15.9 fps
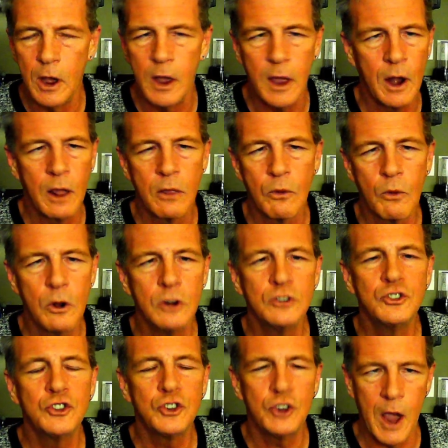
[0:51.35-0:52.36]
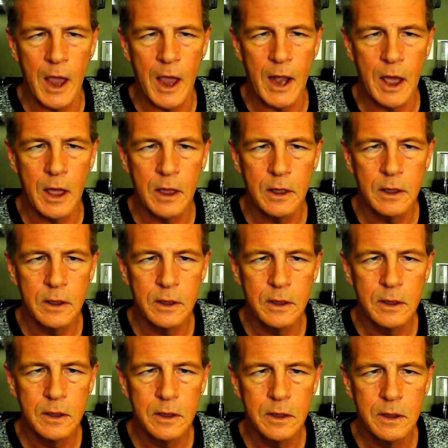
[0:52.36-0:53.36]
in other words, China,
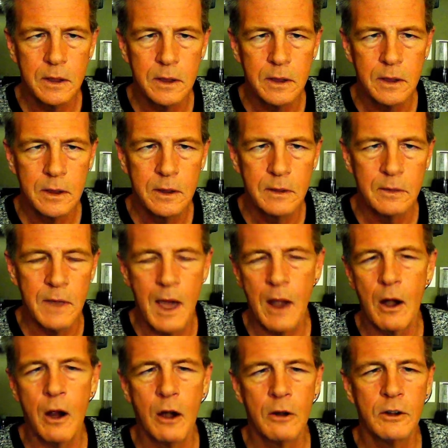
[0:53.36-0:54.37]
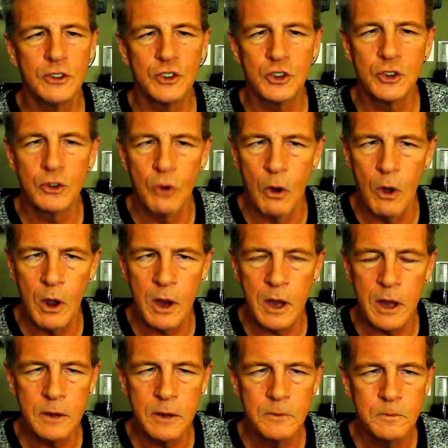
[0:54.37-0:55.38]
that are
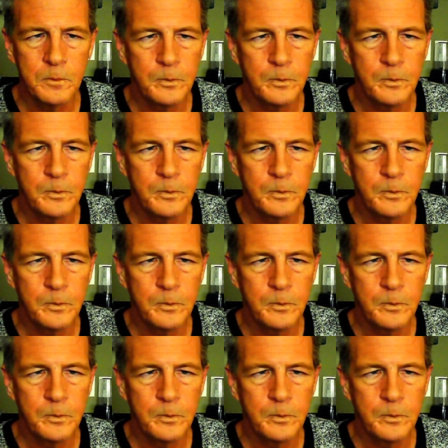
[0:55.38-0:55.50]
destroying,